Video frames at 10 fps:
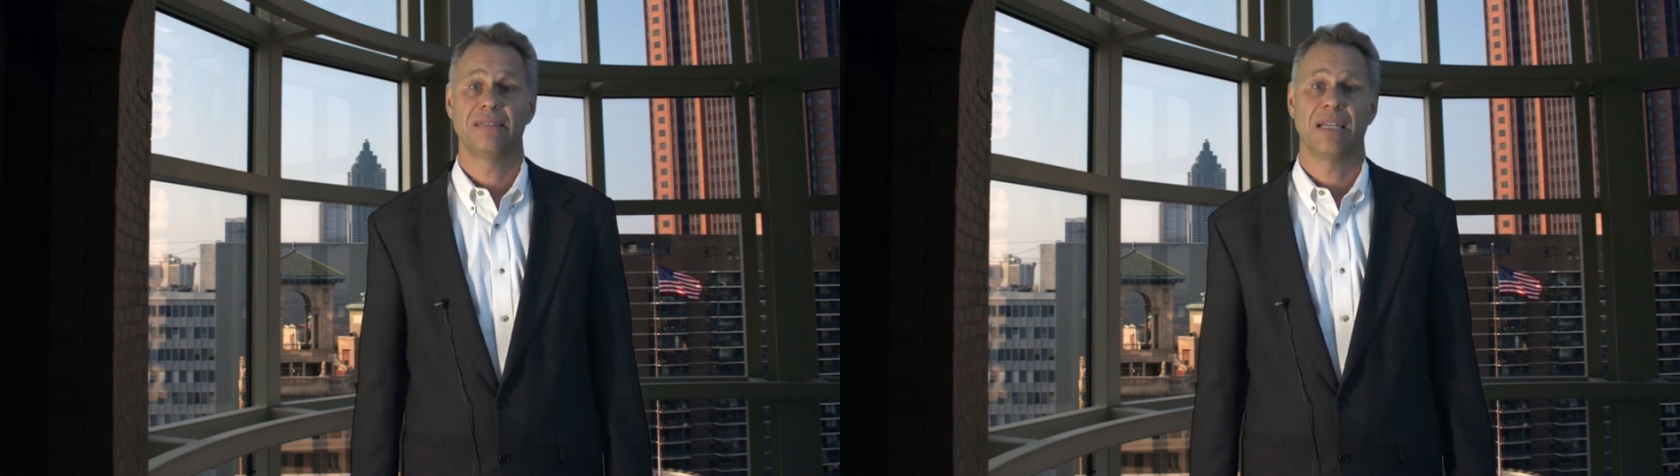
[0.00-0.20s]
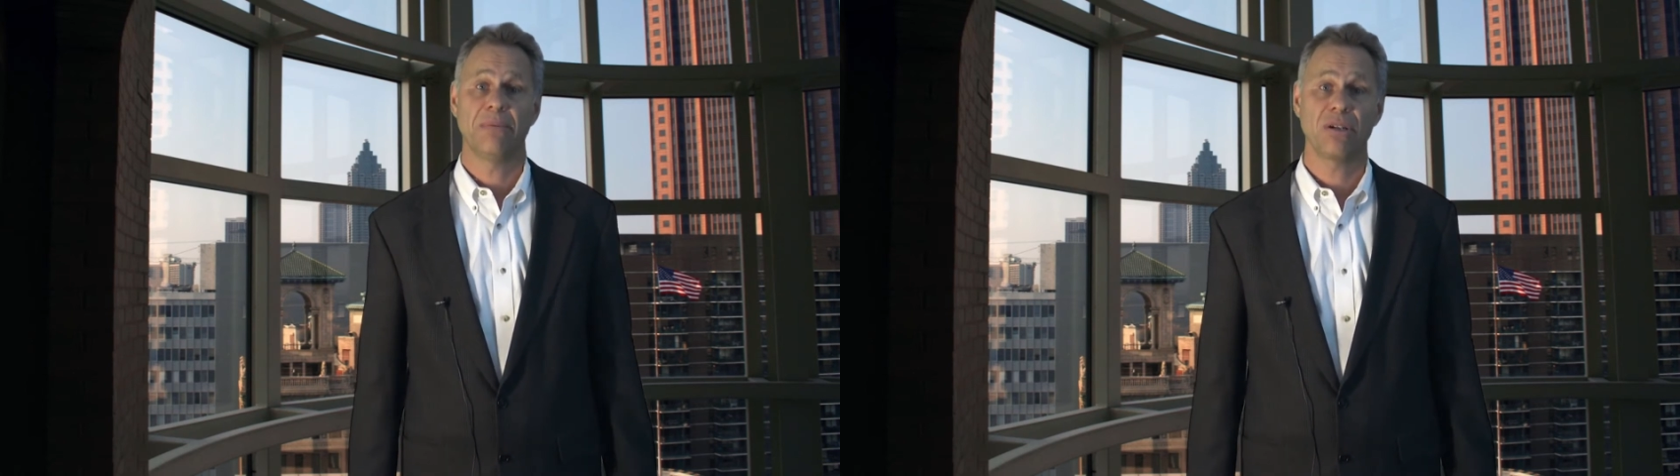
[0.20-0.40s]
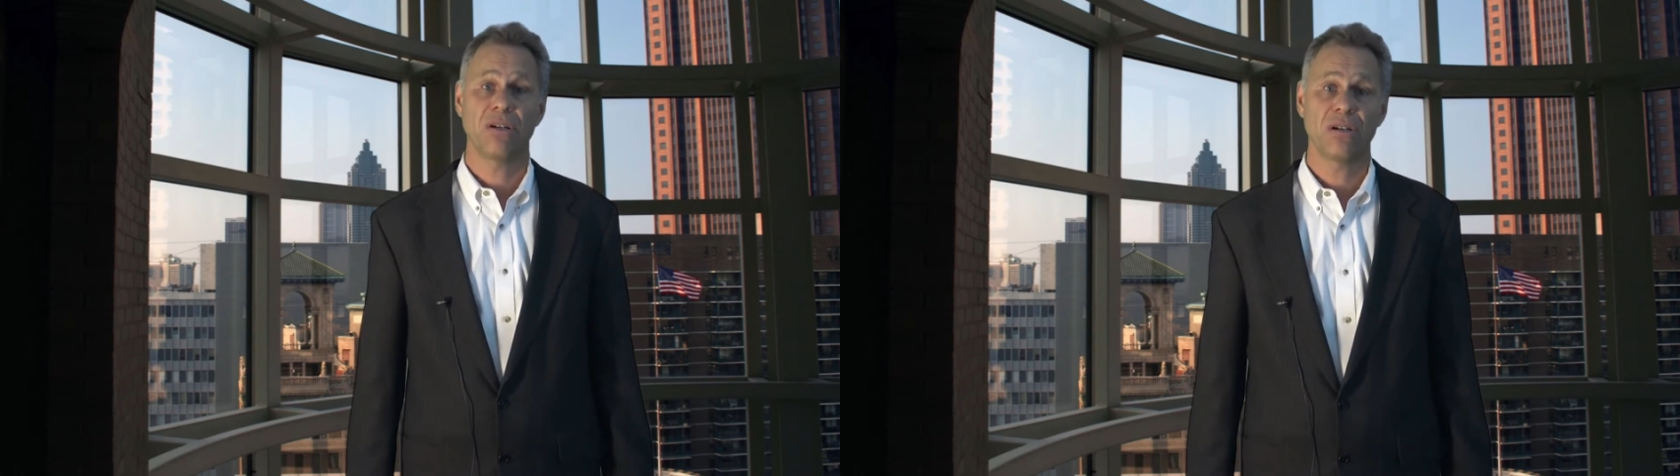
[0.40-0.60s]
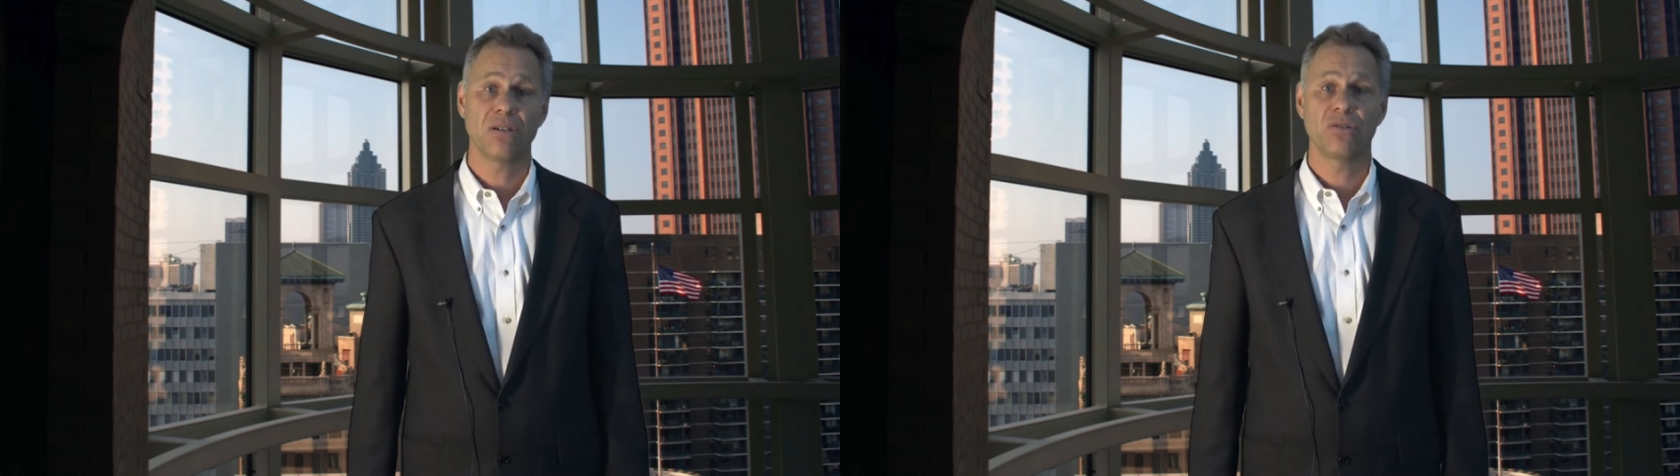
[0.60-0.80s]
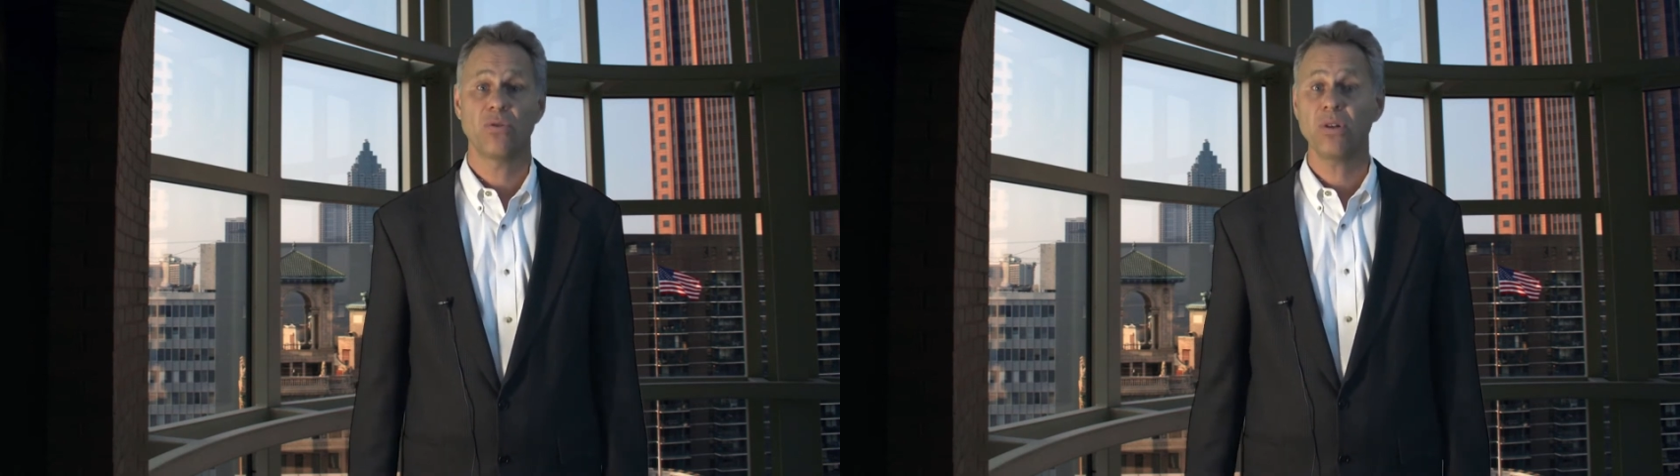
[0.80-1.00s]
debit
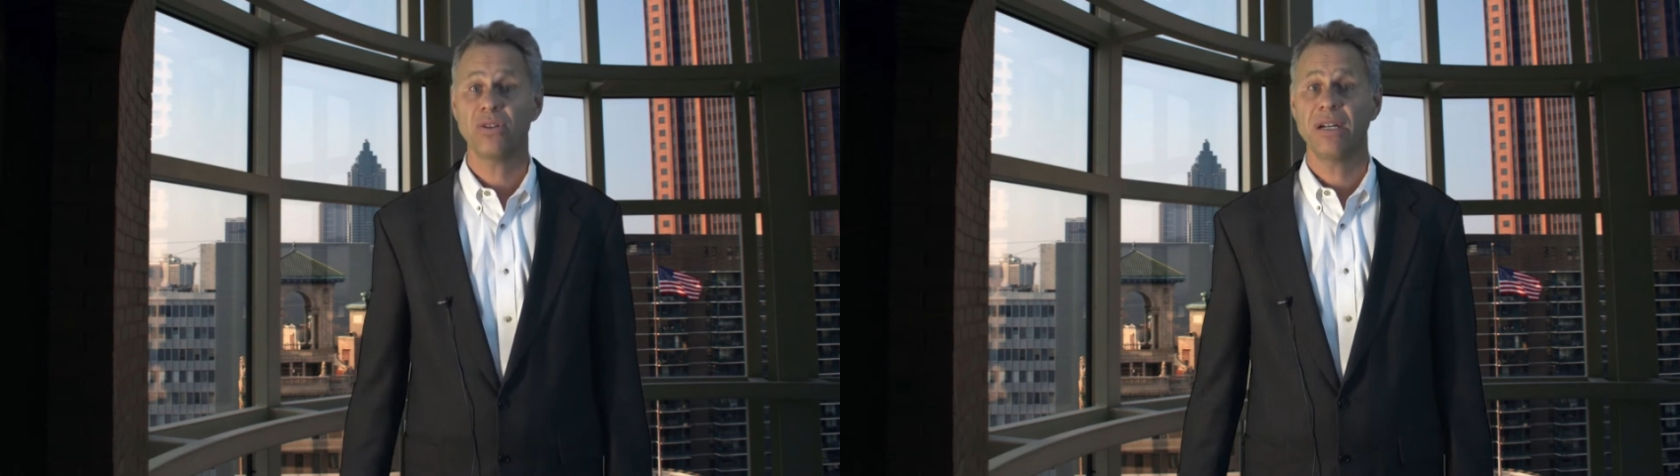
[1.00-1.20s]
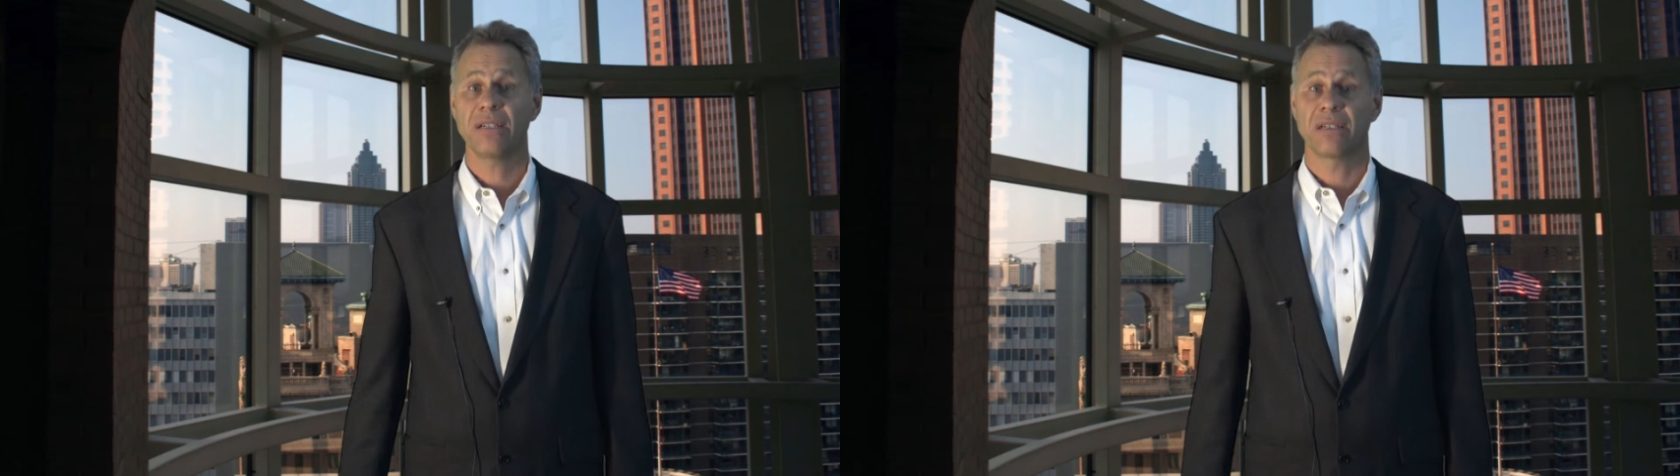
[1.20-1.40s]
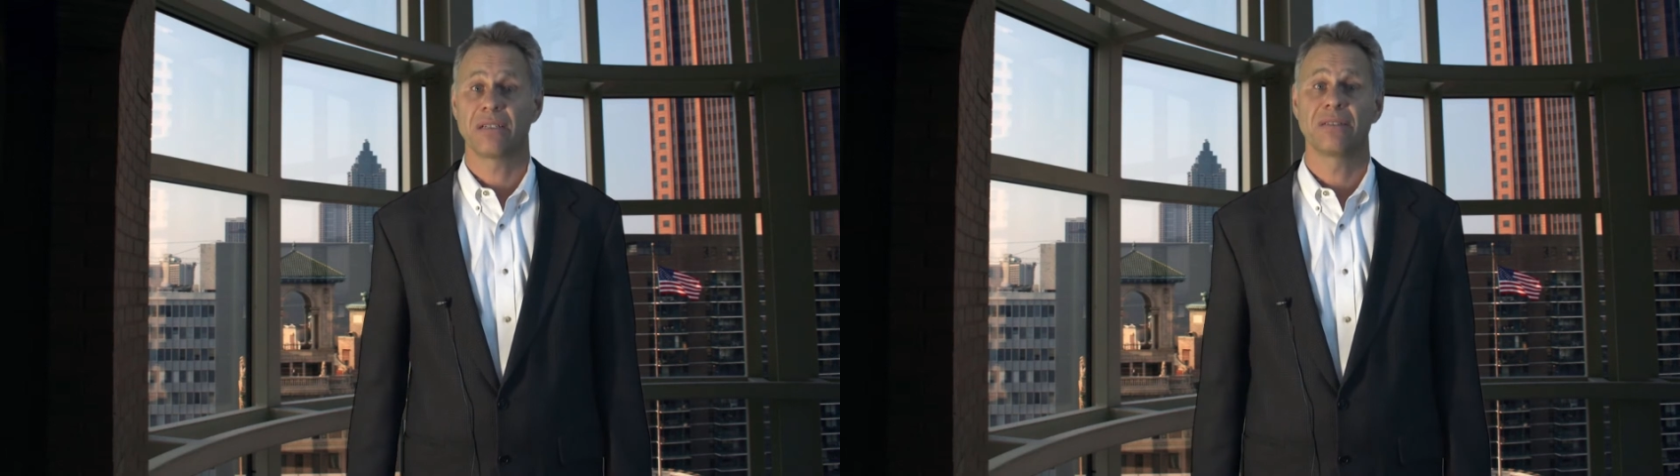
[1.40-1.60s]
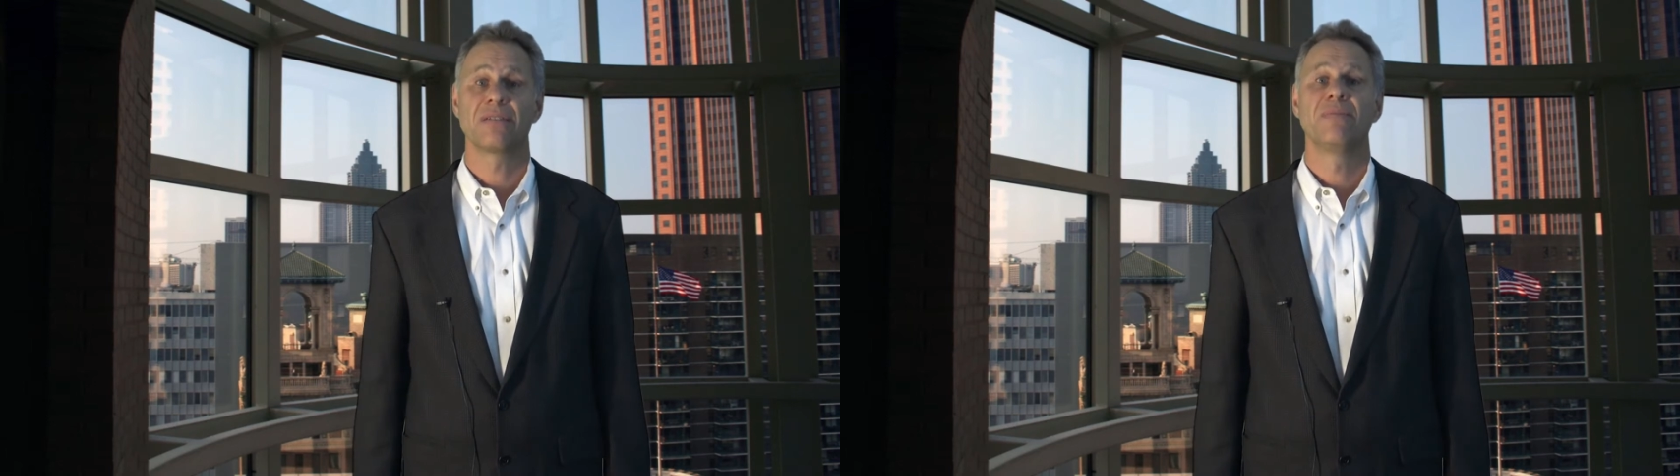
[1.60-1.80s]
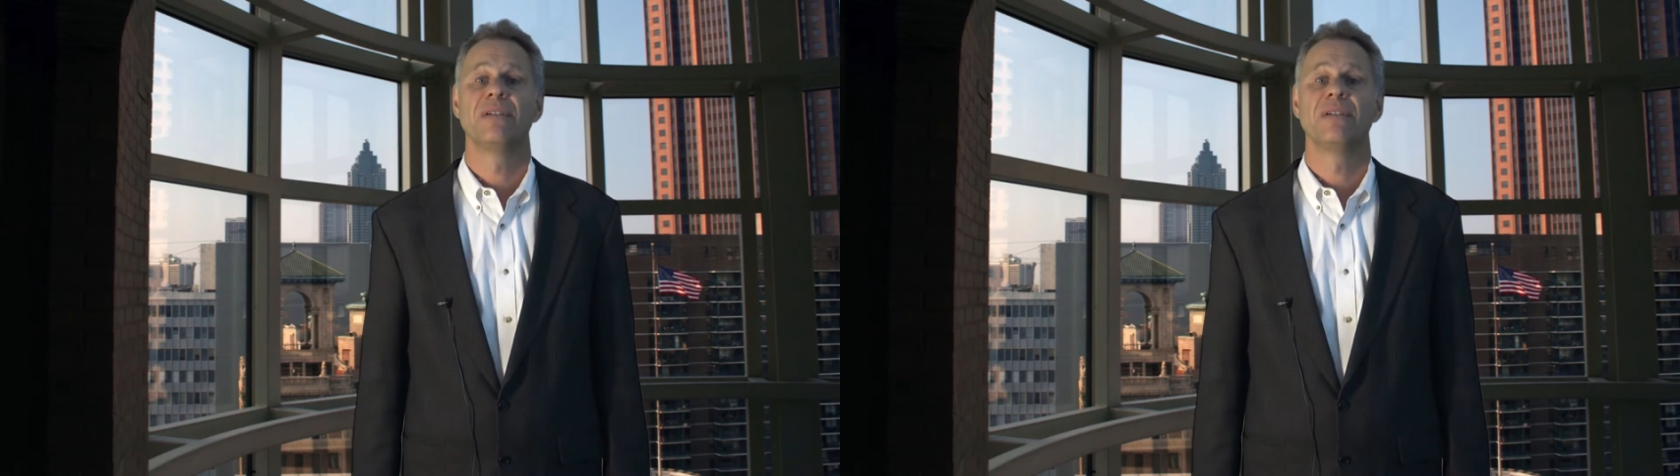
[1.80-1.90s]
cards, or credit cards.